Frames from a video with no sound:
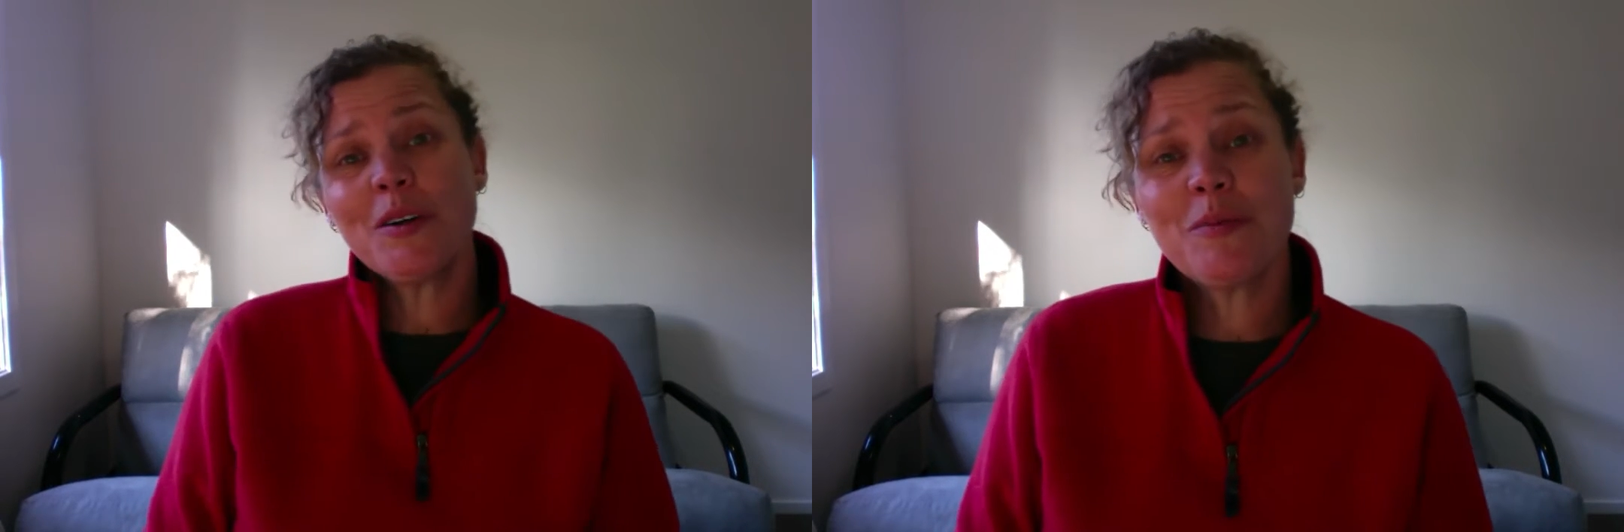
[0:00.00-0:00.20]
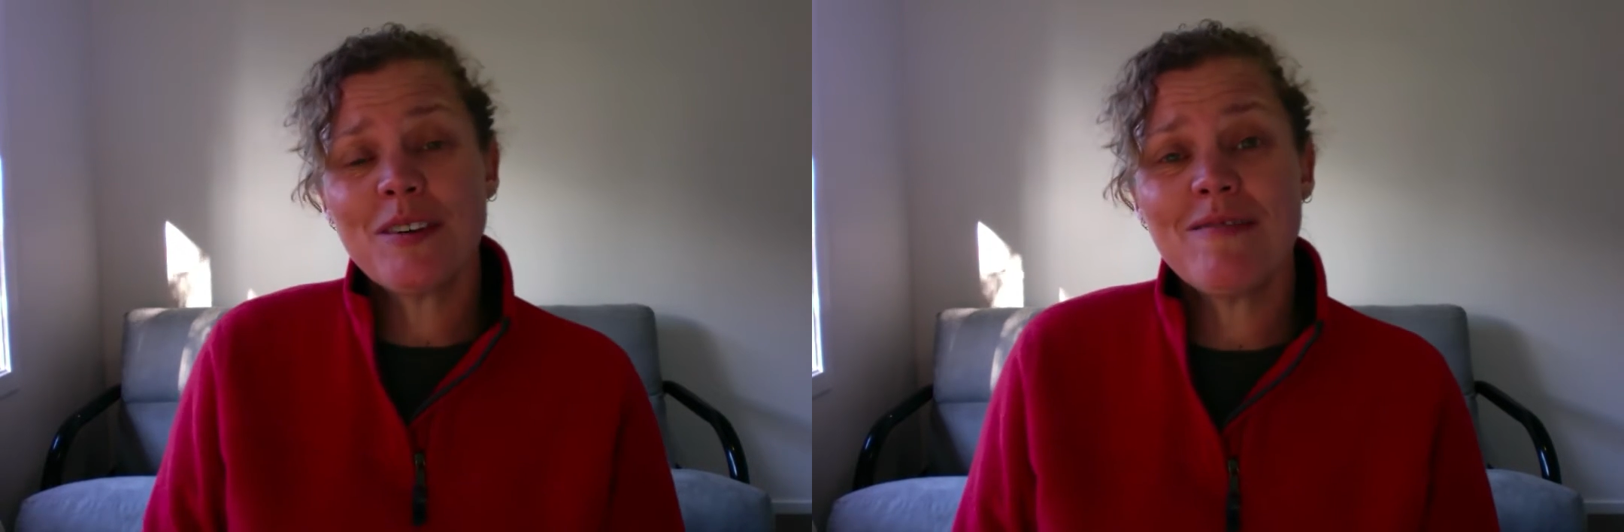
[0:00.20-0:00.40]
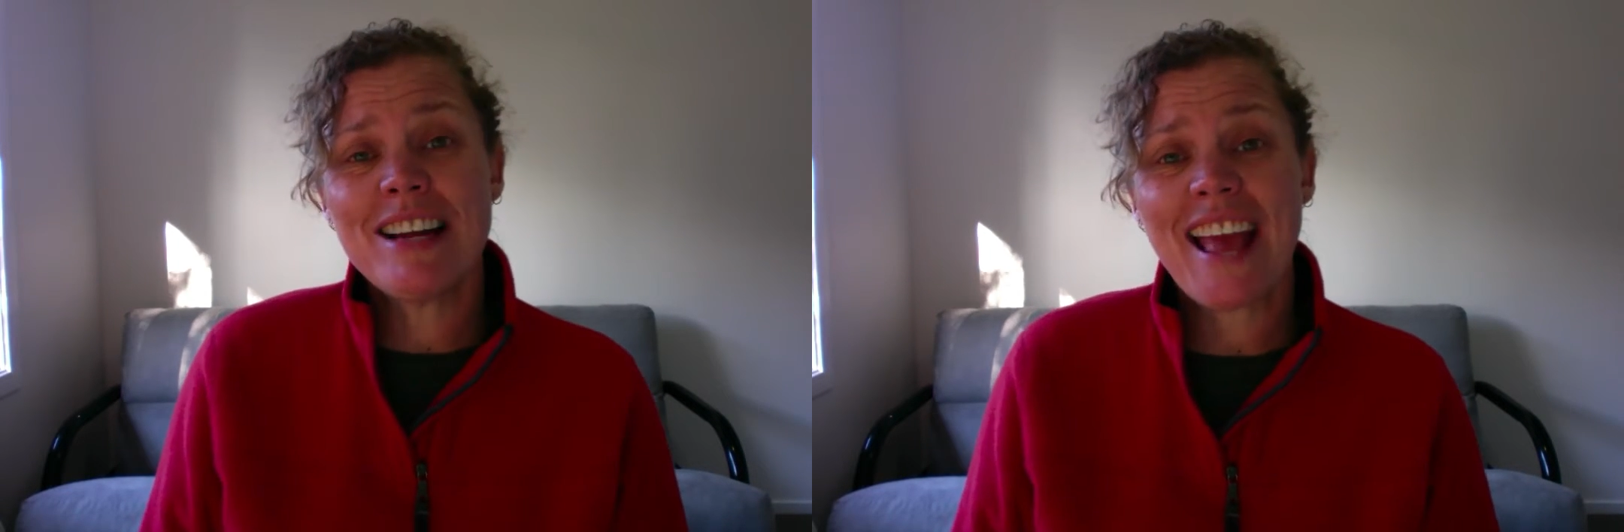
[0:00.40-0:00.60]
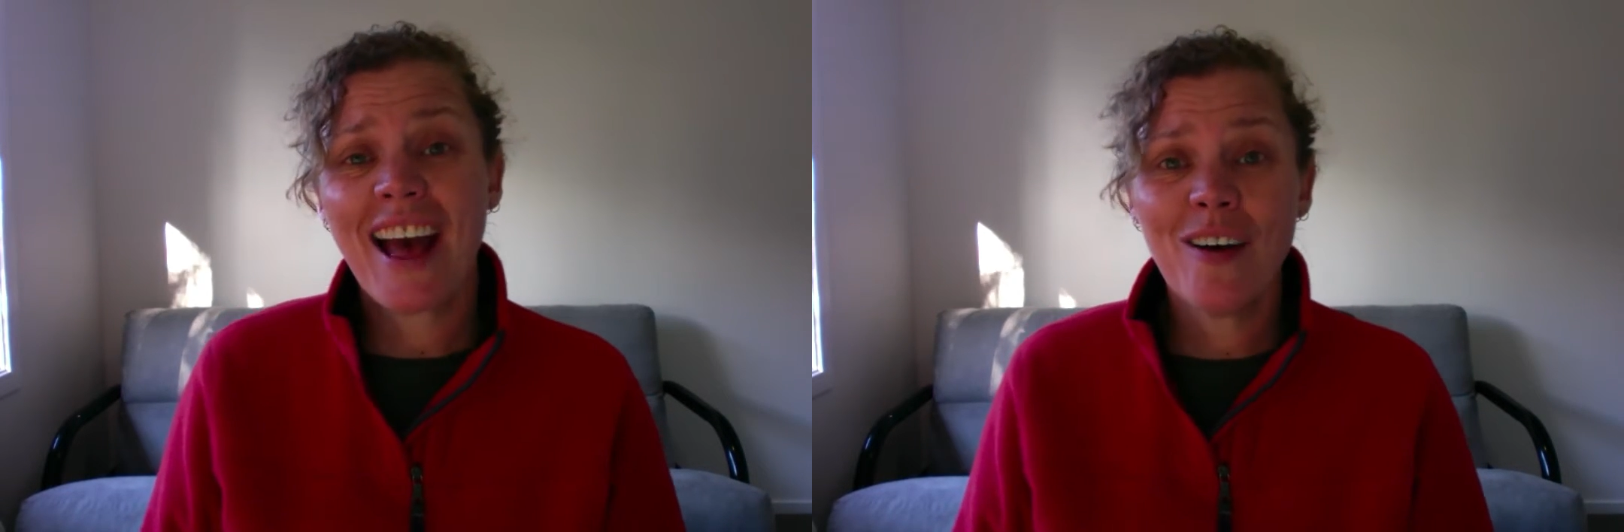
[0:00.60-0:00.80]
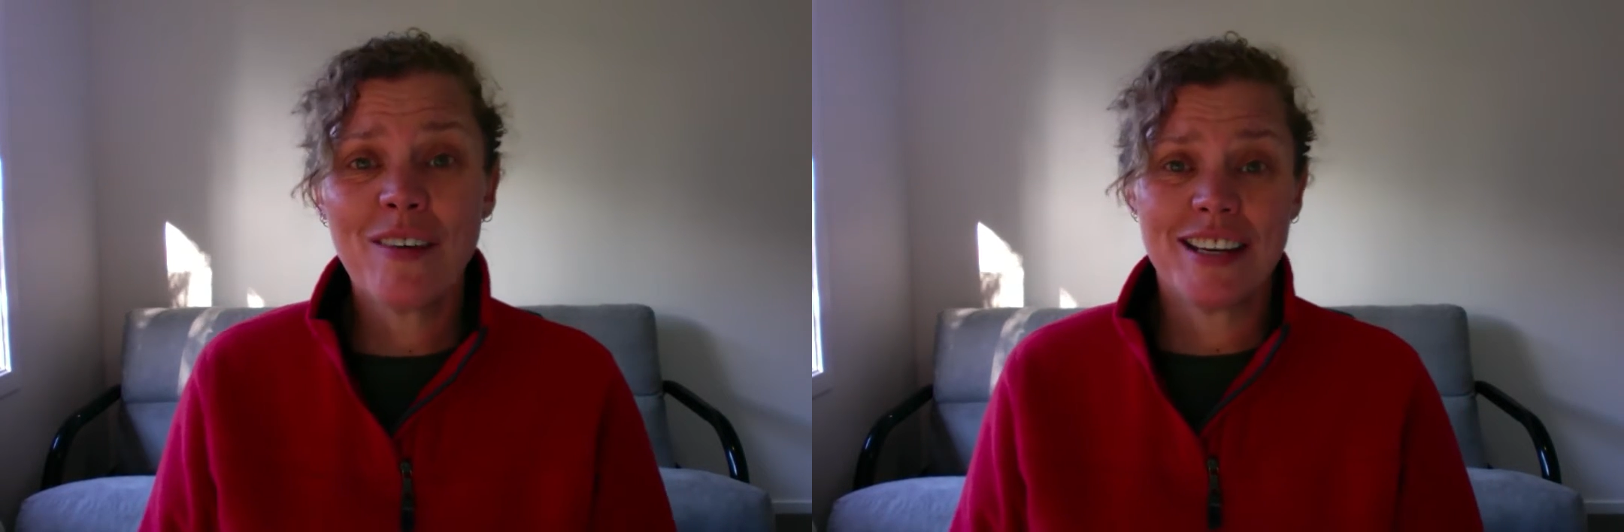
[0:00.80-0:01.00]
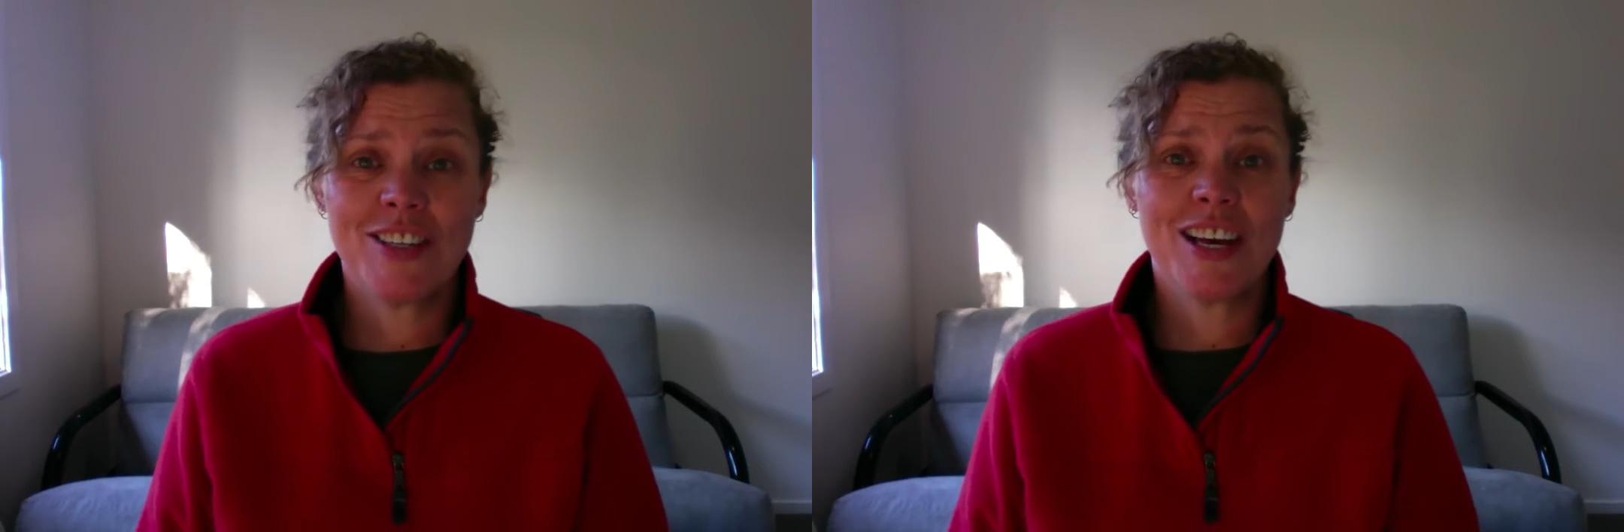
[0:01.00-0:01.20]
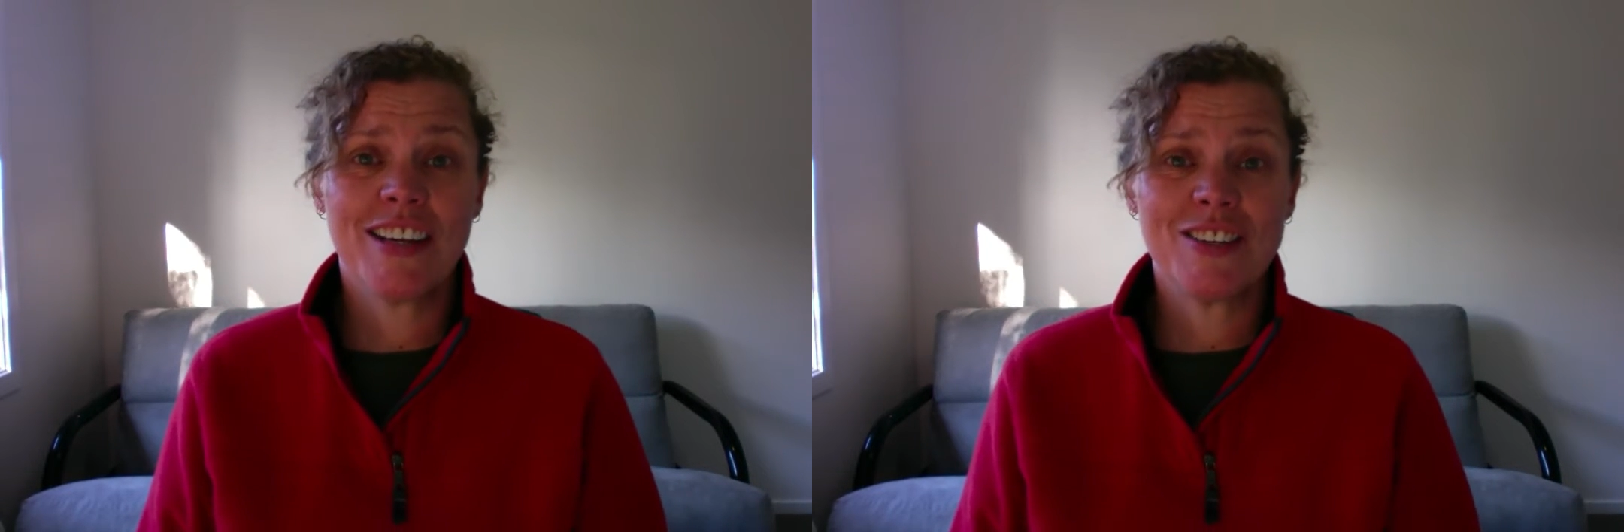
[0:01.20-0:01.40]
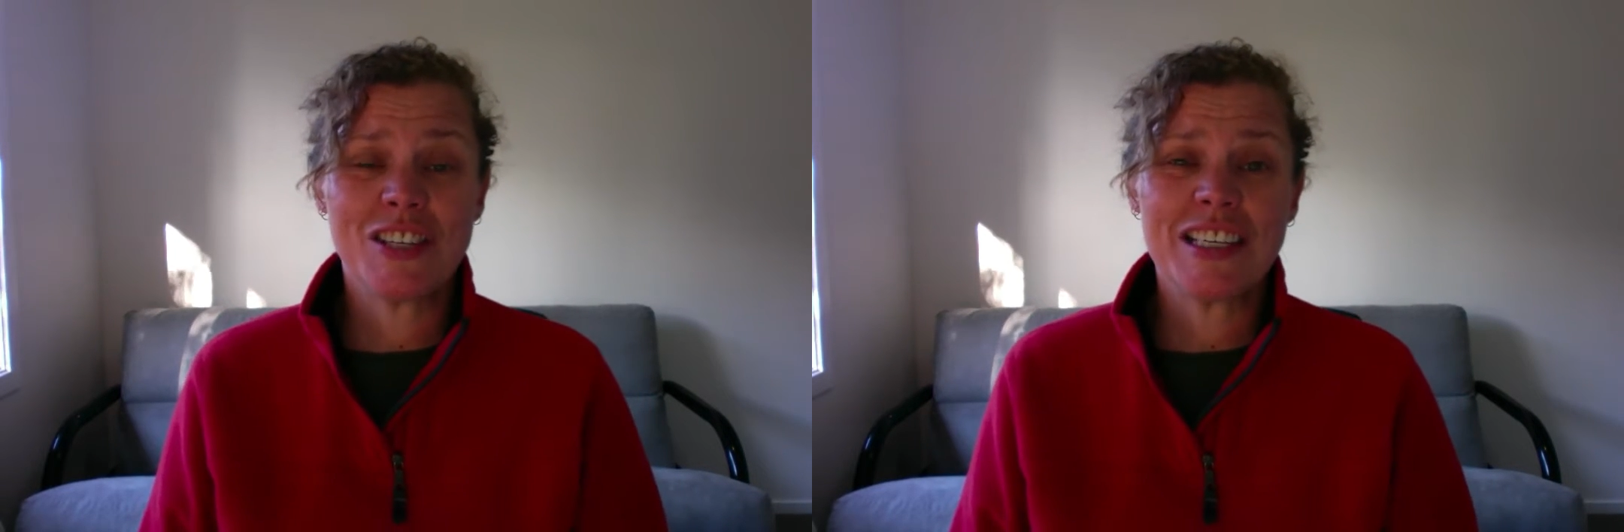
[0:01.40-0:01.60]
I wouldn't really have any
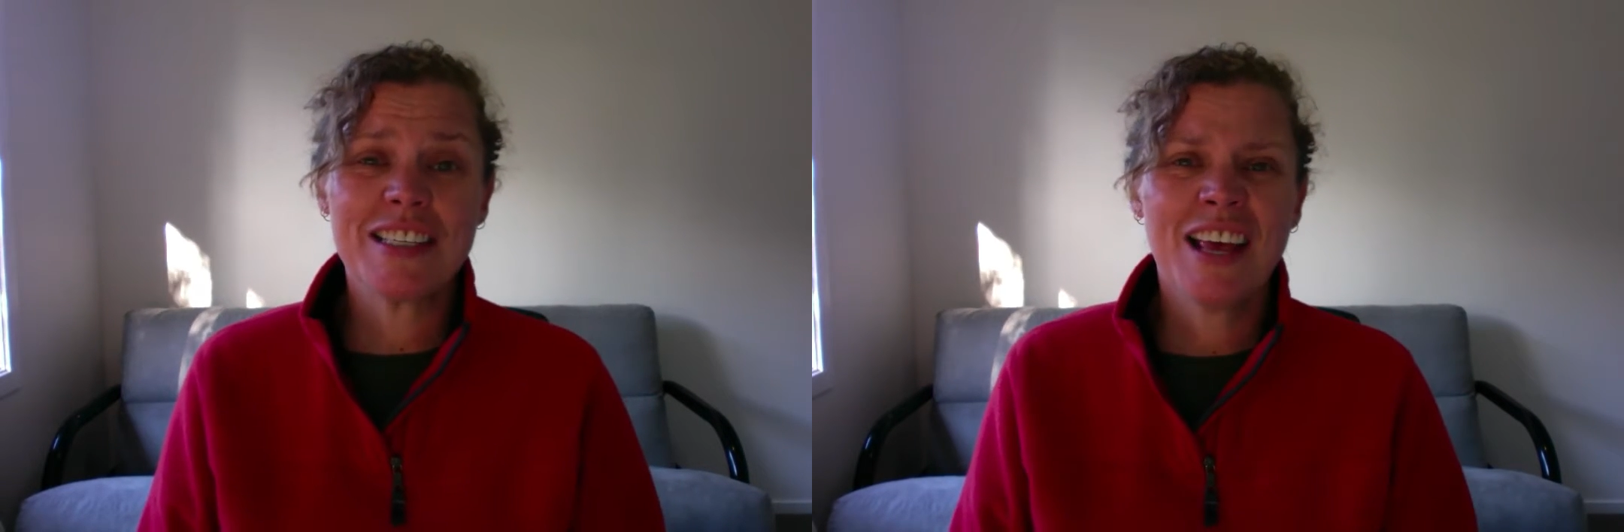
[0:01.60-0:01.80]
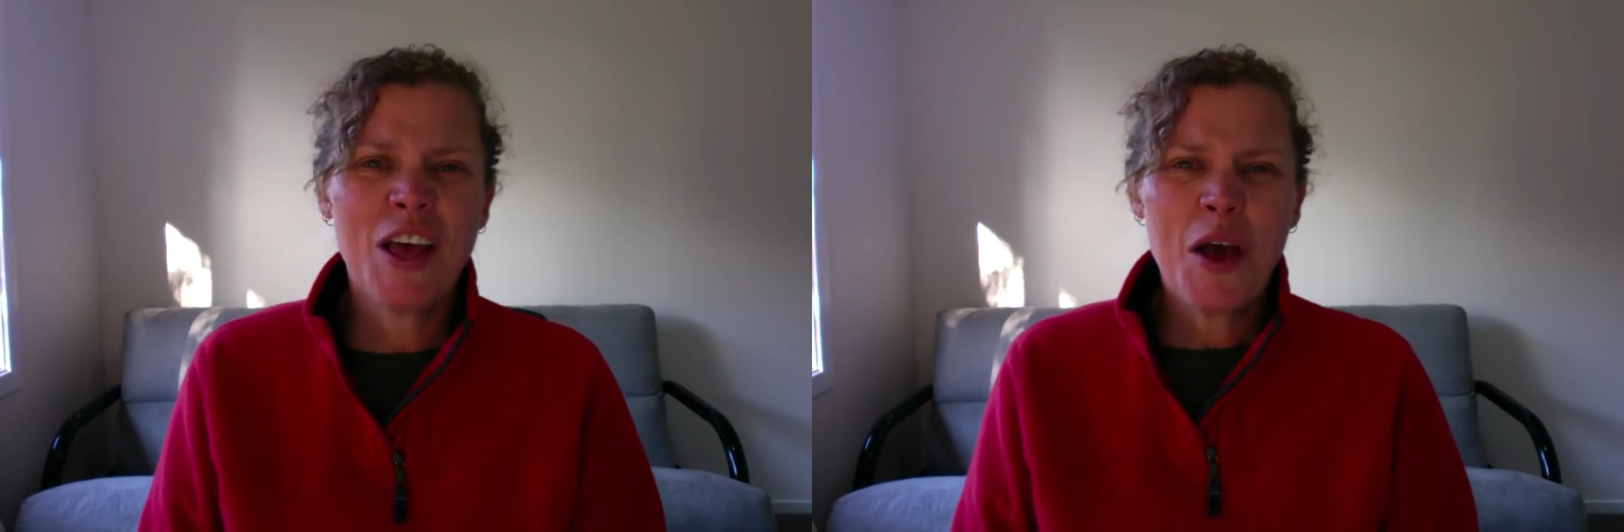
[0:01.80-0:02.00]
challenges.